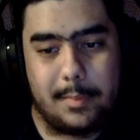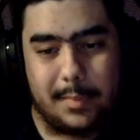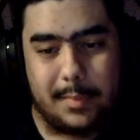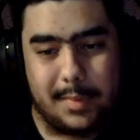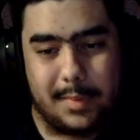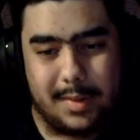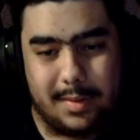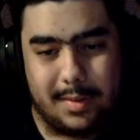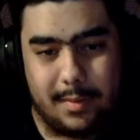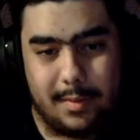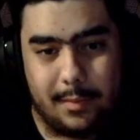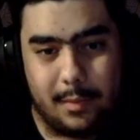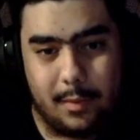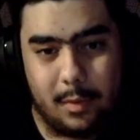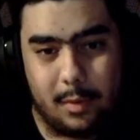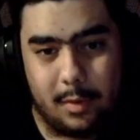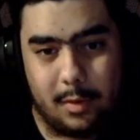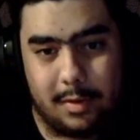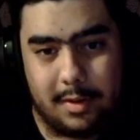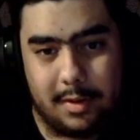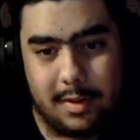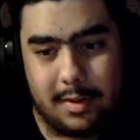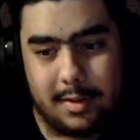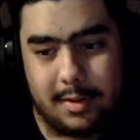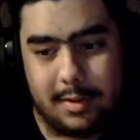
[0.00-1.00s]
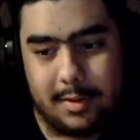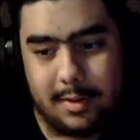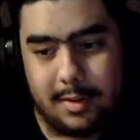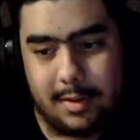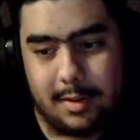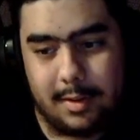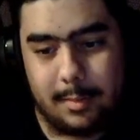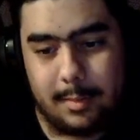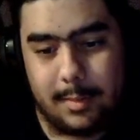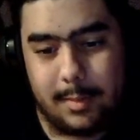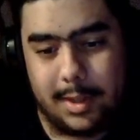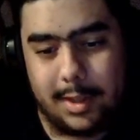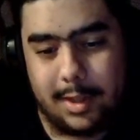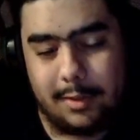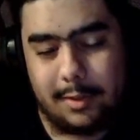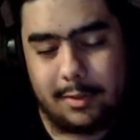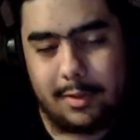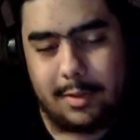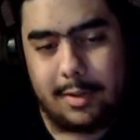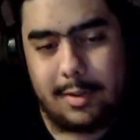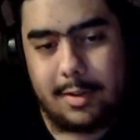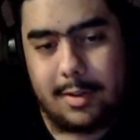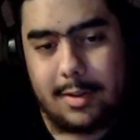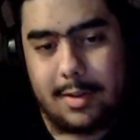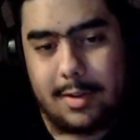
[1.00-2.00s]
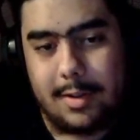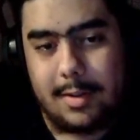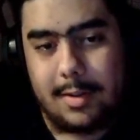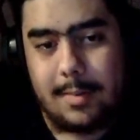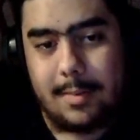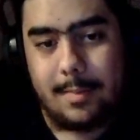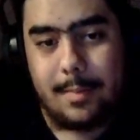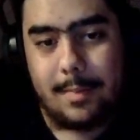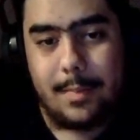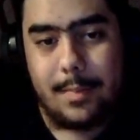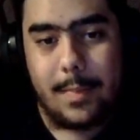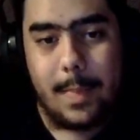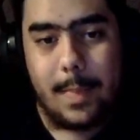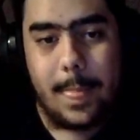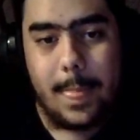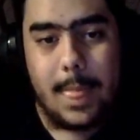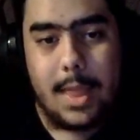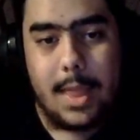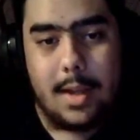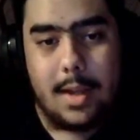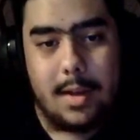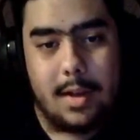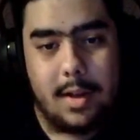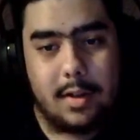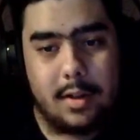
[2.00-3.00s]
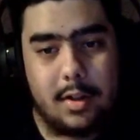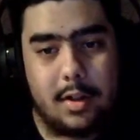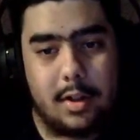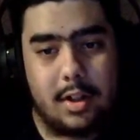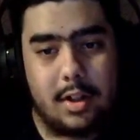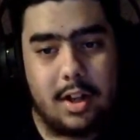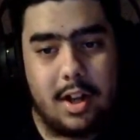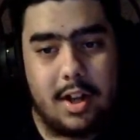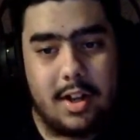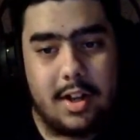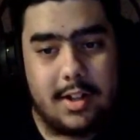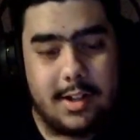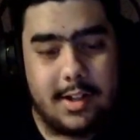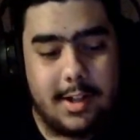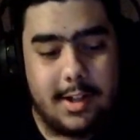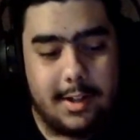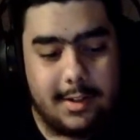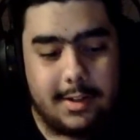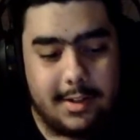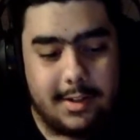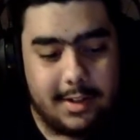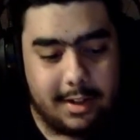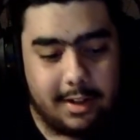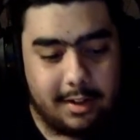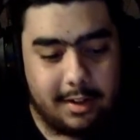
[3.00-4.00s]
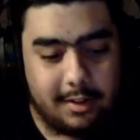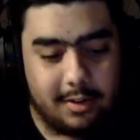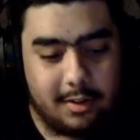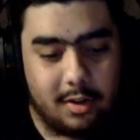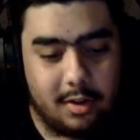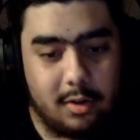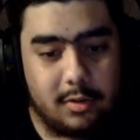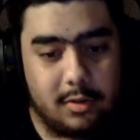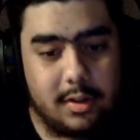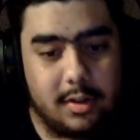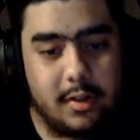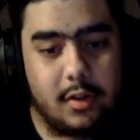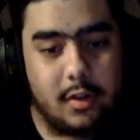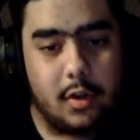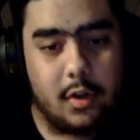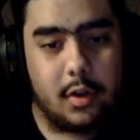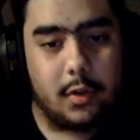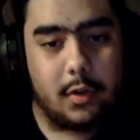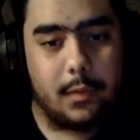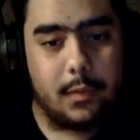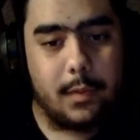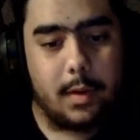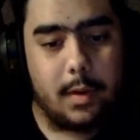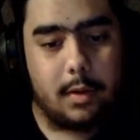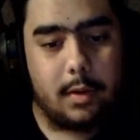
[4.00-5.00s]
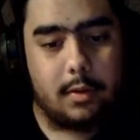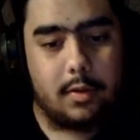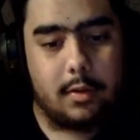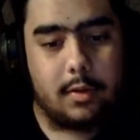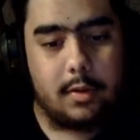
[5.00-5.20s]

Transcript: but of course I did something else. Another kind that I like is called the dark visor.